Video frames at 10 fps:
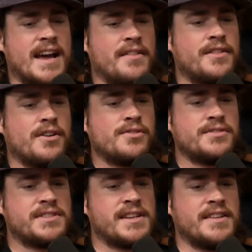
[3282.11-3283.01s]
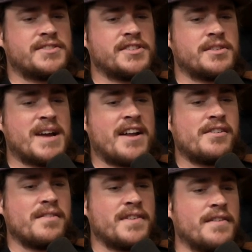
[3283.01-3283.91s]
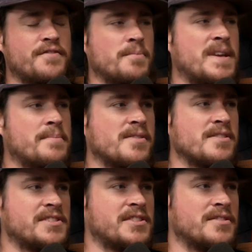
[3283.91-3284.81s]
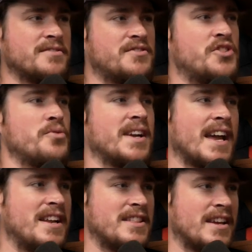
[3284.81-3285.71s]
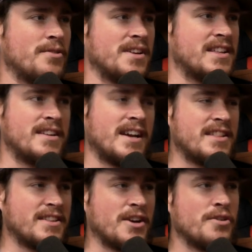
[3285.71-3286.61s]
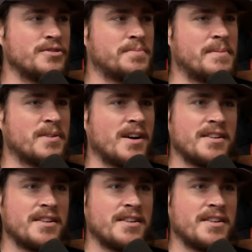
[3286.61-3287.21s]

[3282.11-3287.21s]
Those, it's just a matter of if the people are still doing anything with it. And I think the Hoge people are.